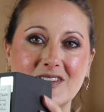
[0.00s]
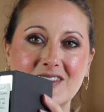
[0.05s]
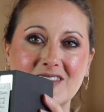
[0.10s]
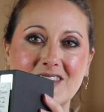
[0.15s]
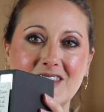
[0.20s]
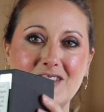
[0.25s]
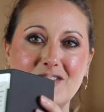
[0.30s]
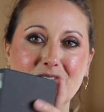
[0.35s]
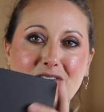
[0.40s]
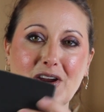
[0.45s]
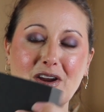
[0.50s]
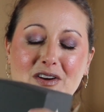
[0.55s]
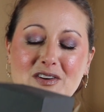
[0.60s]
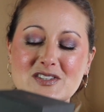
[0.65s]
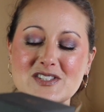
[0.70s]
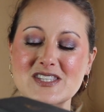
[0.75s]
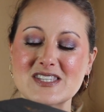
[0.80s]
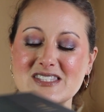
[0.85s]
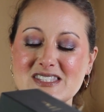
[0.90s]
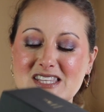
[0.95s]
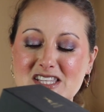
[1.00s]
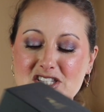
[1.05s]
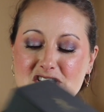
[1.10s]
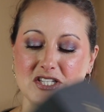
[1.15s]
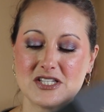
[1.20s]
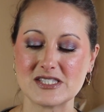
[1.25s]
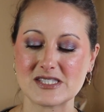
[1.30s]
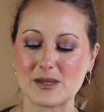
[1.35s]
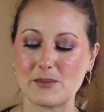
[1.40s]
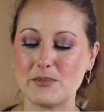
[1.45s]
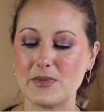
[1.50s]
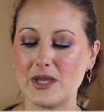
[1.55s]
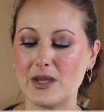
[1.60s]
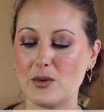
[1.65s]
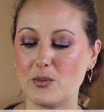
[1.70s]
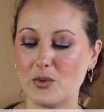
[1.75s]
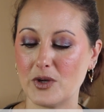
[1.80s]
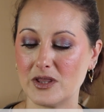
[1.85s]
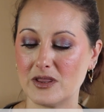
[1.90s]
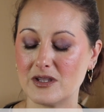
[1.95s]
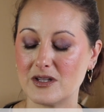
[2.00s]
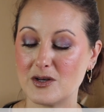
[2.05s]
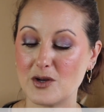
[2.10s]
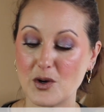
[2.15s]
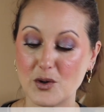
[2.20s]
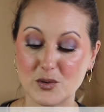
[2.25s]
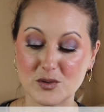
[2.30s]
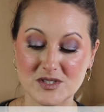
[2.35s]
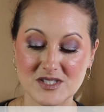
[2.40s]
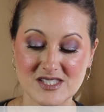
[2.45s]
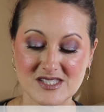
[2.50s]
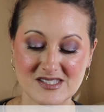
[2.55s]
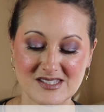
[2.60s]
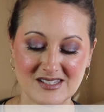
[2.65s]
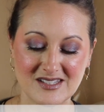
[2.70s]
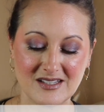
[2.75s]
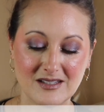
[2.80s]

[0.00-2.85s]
the fragrances that she sent me with the notes